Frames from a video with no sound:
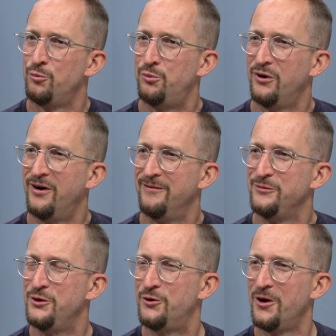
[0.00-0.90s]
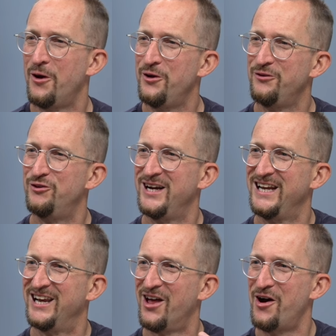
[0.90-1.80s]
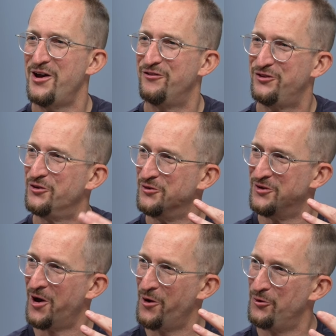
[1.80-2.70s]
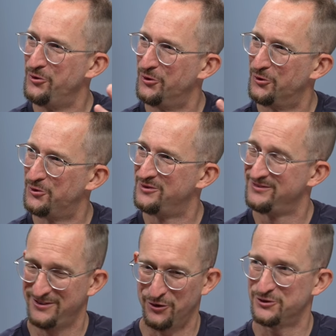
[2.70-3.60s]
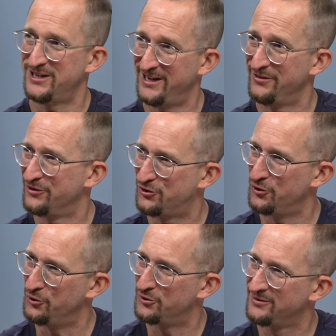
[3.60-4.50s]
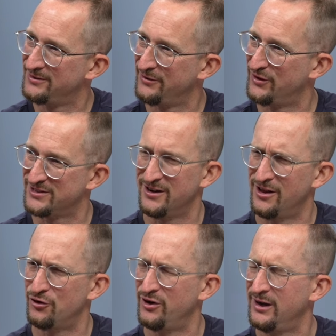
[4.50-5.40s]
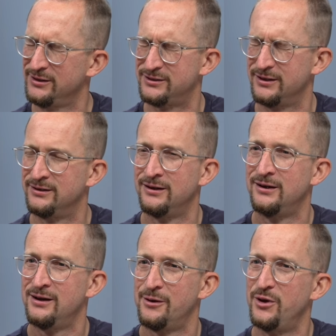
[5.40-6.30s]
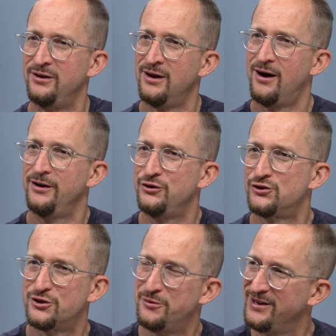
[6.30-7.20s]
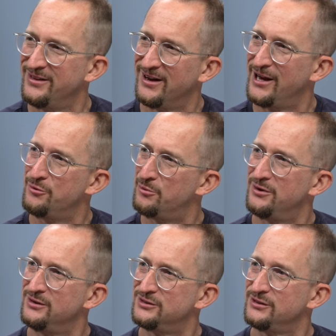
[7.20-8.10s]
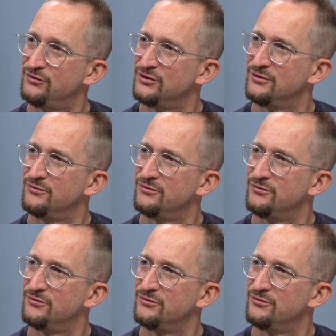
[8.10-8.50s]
But you can only really lie if you know you're not telling the truth, if there's another reality. And I mean, I used to be in the Labour Party for